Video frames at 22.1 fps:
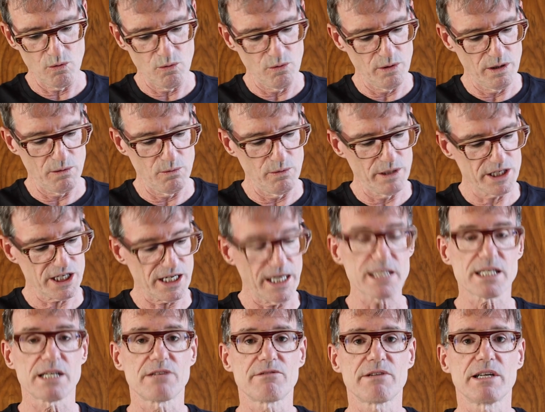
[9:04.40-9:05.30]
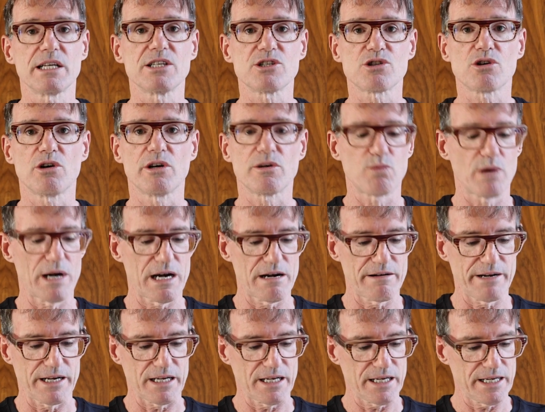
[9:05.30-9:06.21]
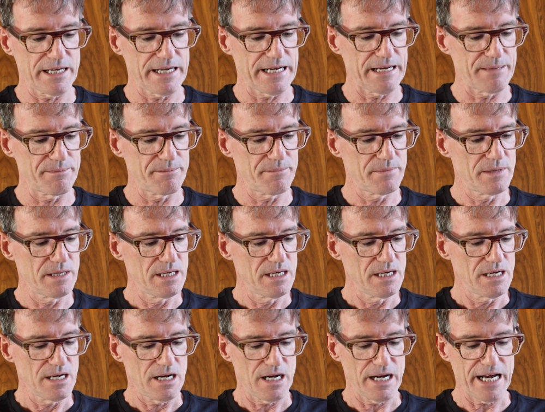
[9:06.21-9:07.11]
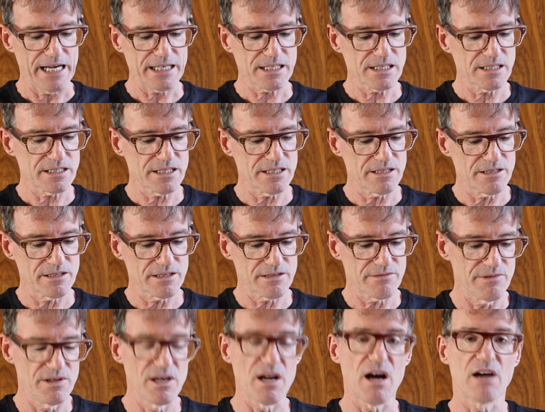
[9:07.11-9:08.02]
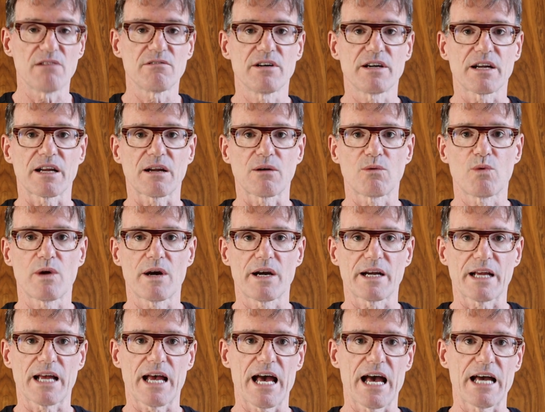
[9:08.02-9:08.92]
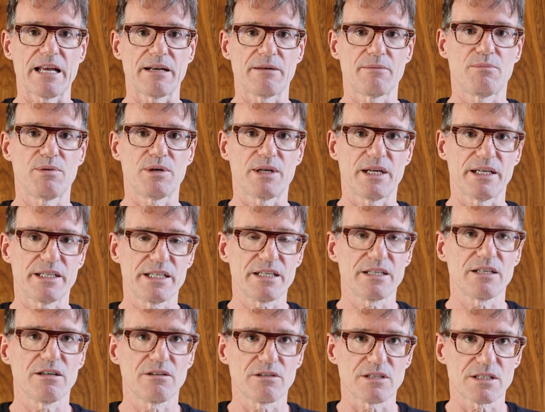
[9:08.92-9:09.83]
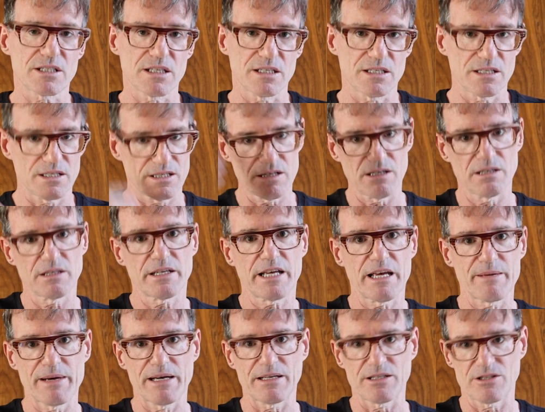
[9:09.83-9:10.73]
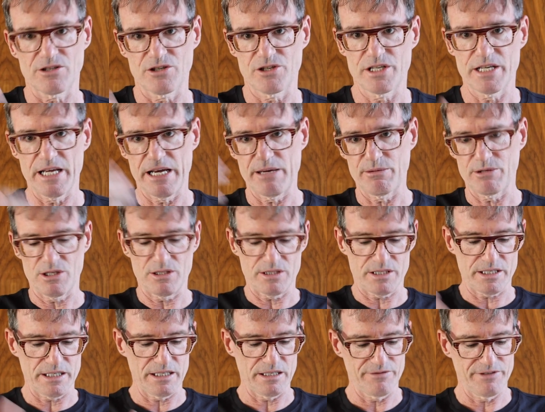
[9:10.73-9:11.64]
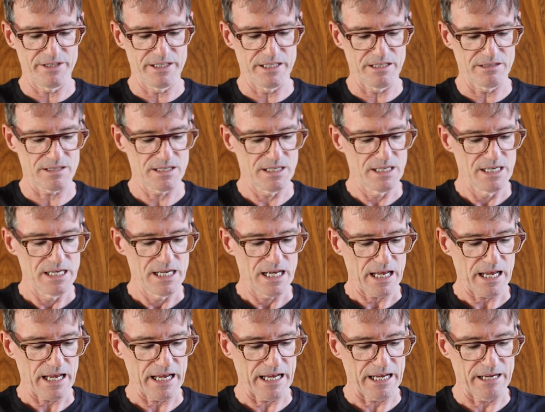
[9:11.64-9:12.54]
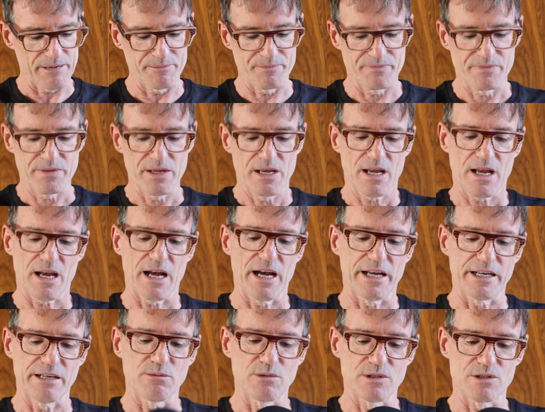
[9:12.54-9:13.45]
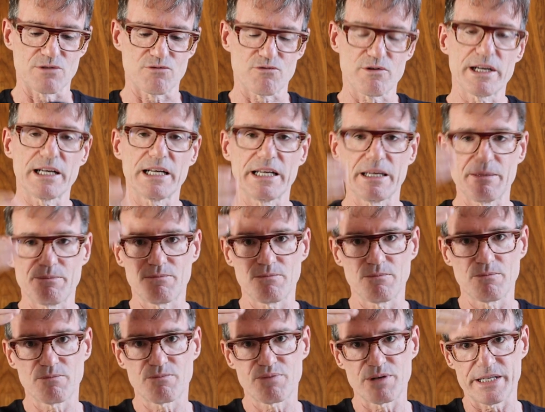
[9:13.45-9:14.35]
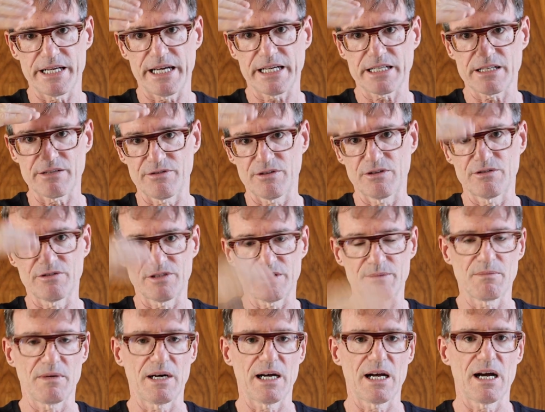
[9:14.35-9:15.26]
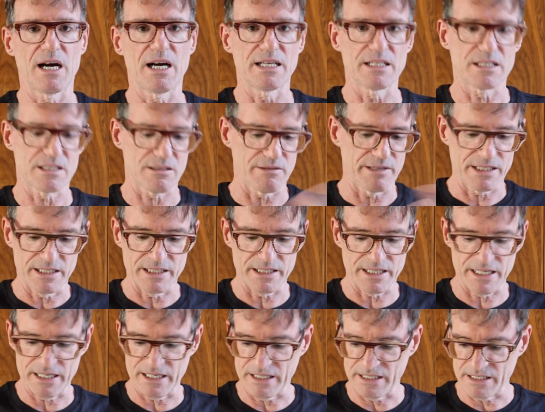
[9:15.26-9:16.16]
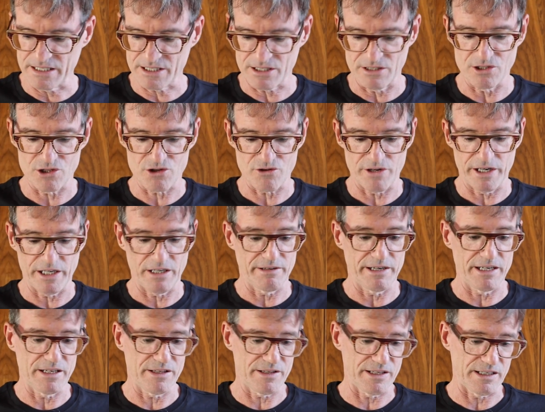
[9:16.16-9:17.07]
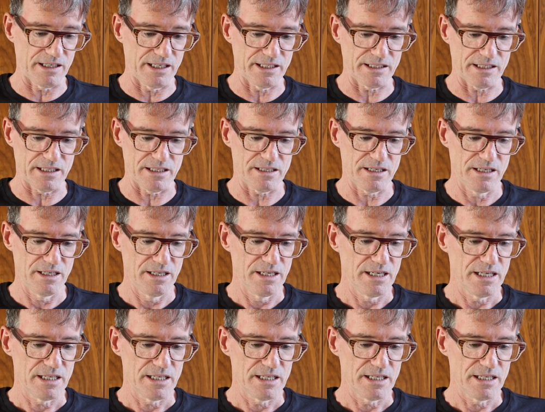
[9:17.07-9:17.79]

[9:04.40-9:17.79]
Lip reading: which I actually really enjoyed wearing. I had considered not wearing a hat, but I did notice that the sun came out during the day, which you'll see in the videos, and it was really protective over my eyes, so I didn't get any sun strain or anything like that.